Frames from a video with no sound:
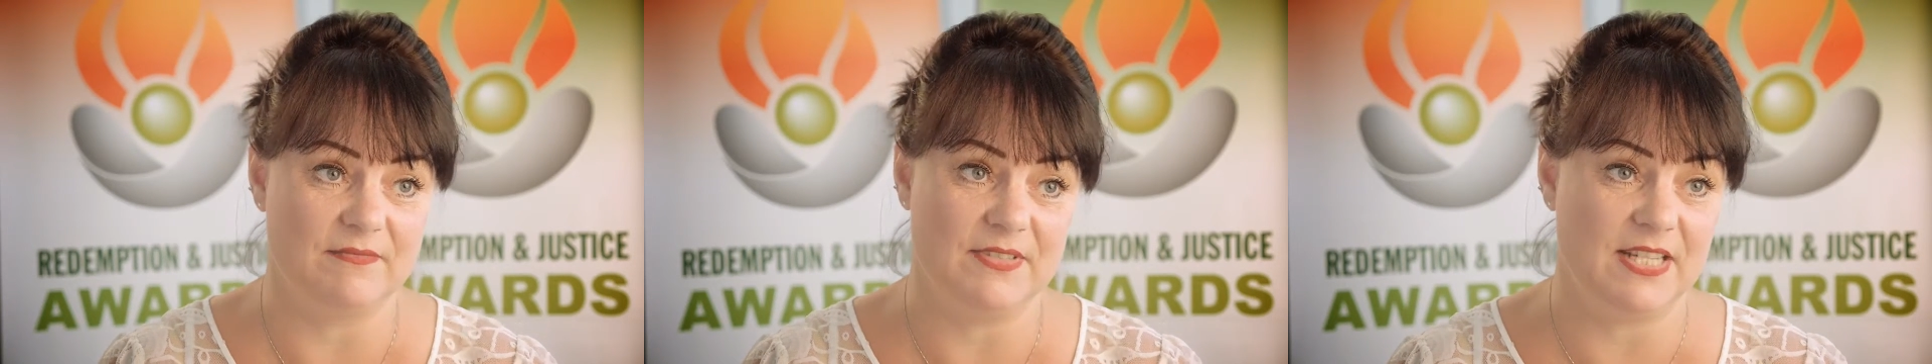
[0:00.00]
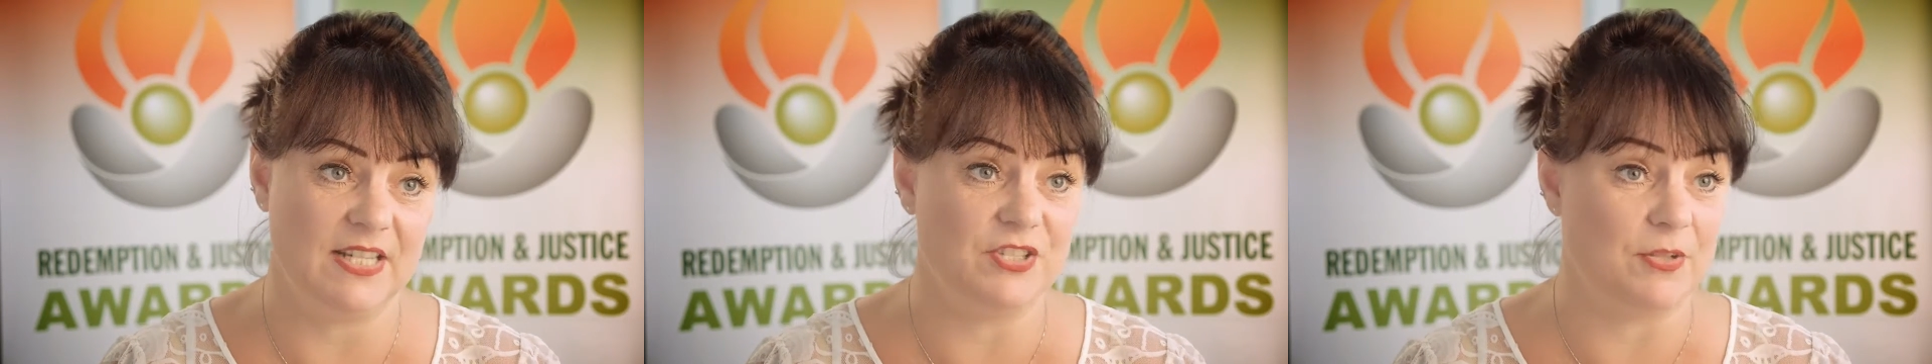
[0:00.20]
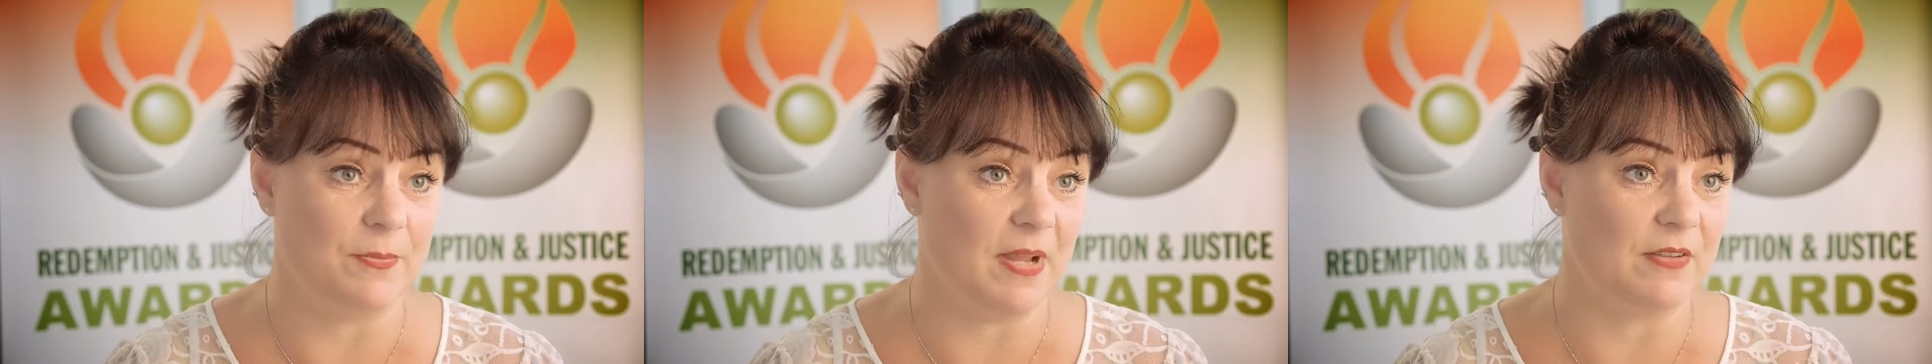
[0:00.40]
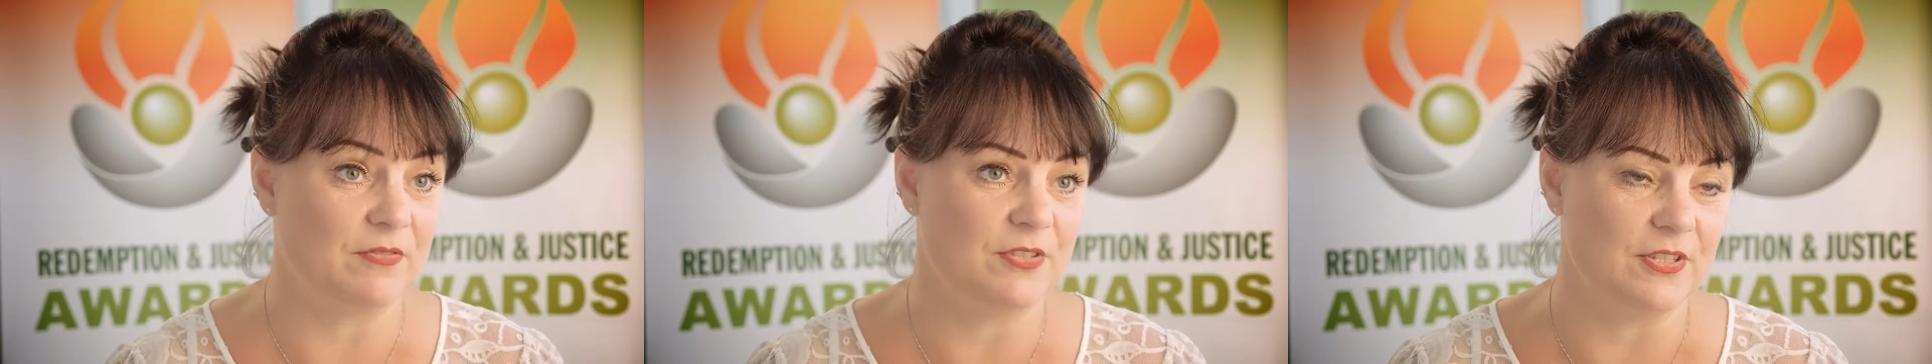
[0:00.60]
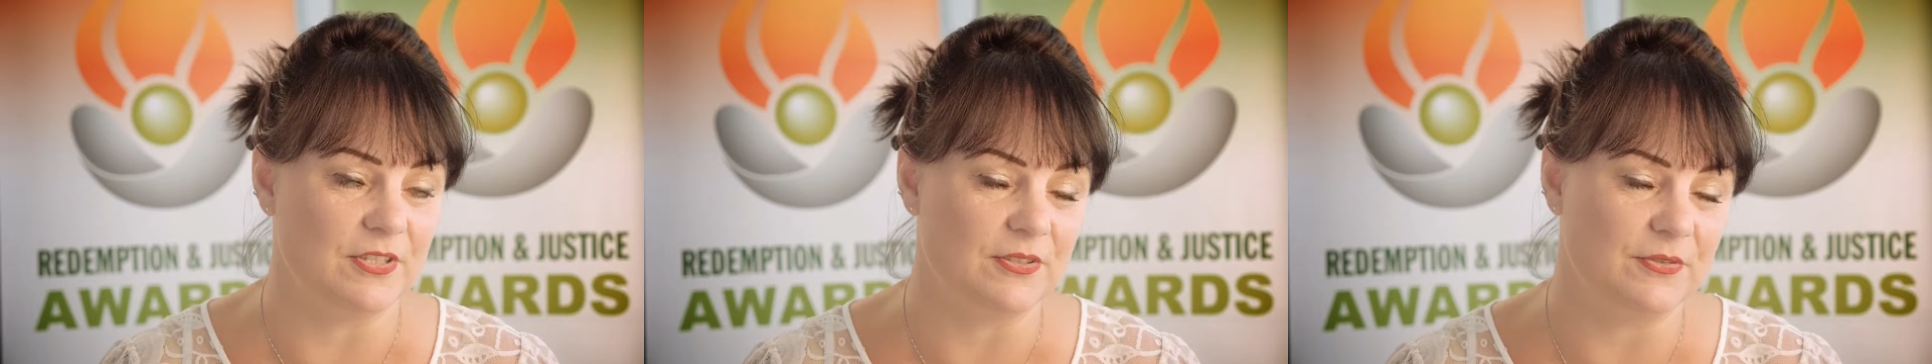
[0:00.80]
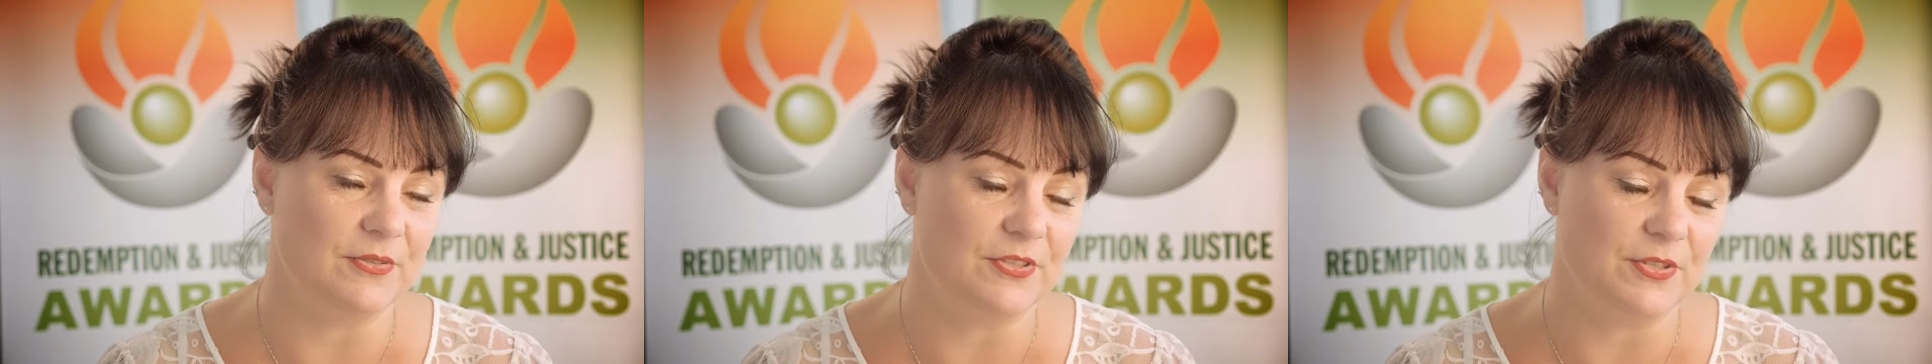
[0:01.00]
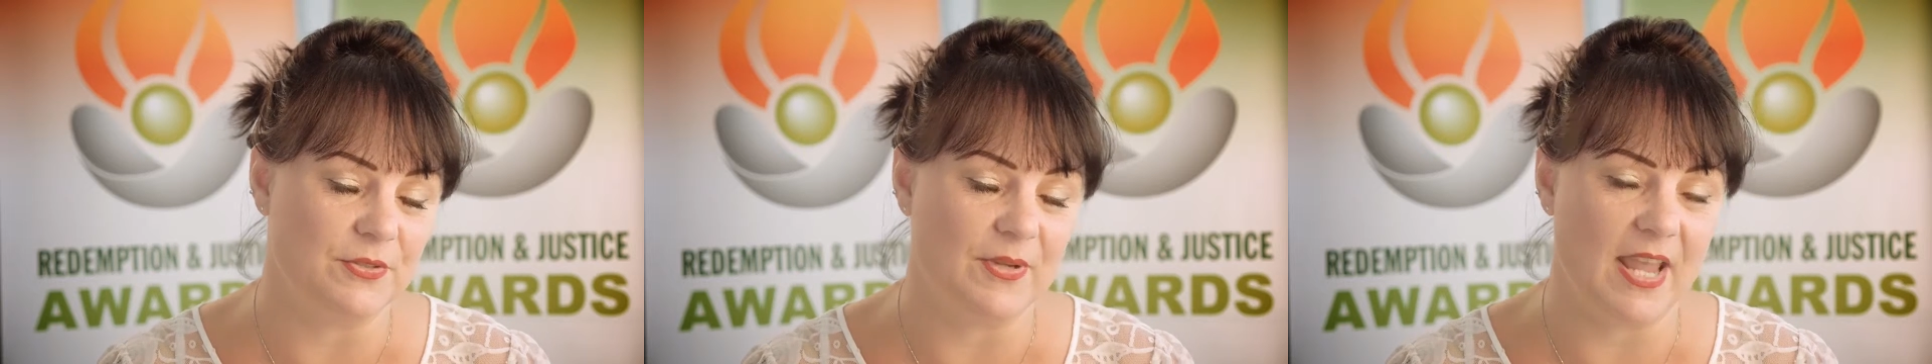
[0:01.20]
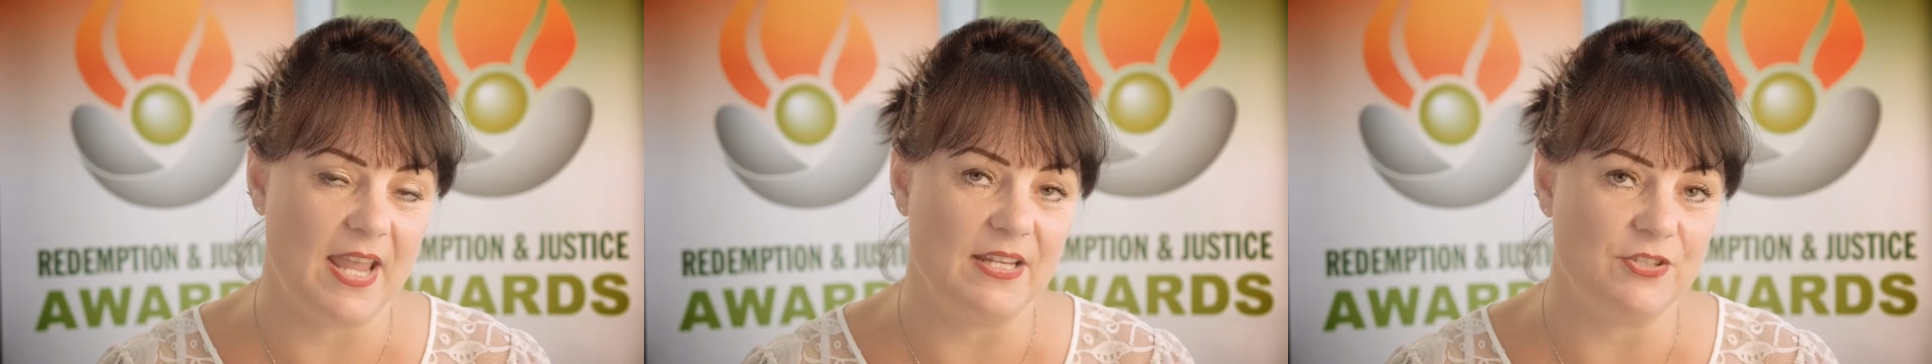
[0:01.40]
teach them how to do
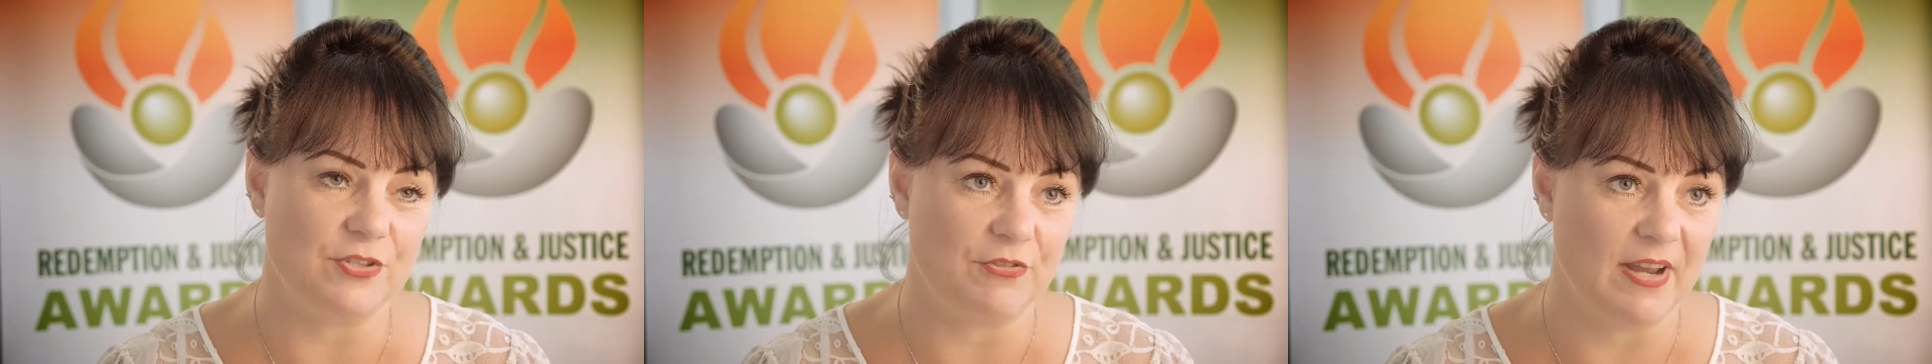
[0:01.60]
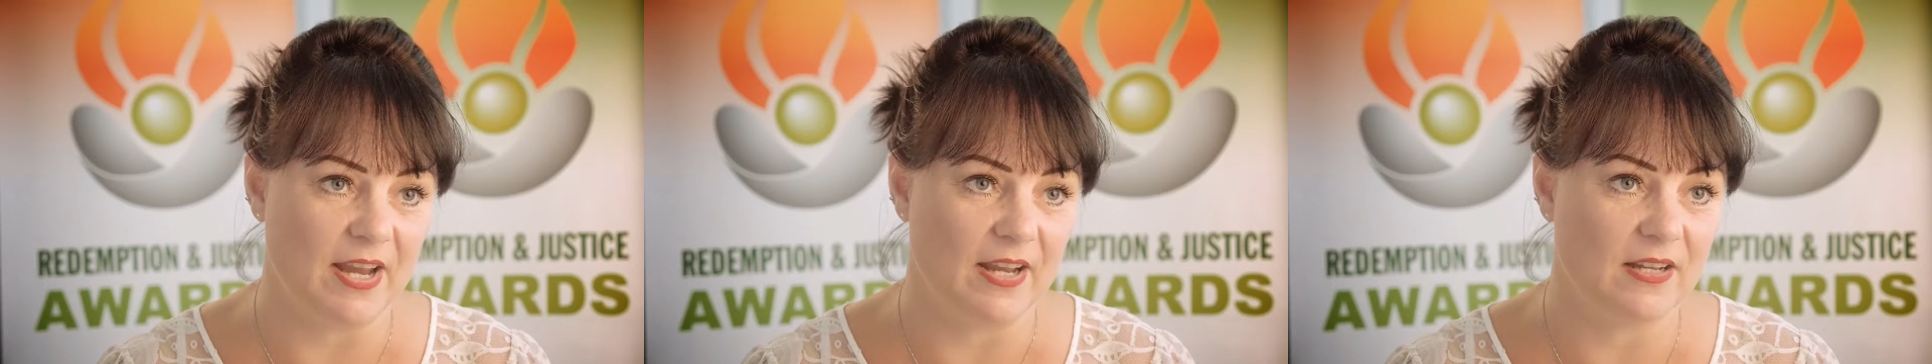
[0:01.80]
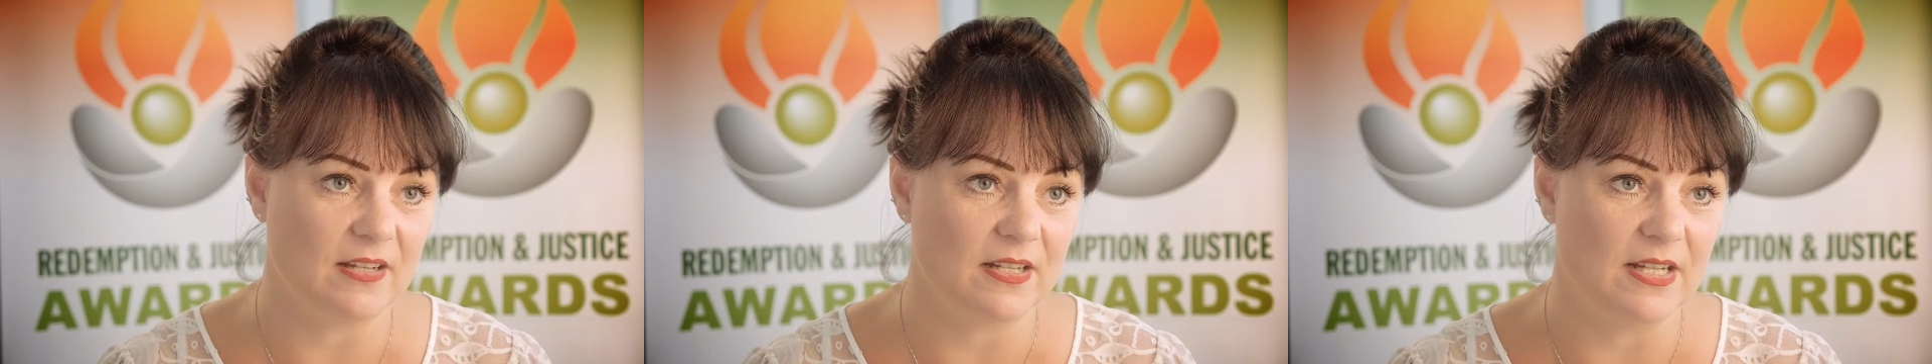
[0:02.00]
catering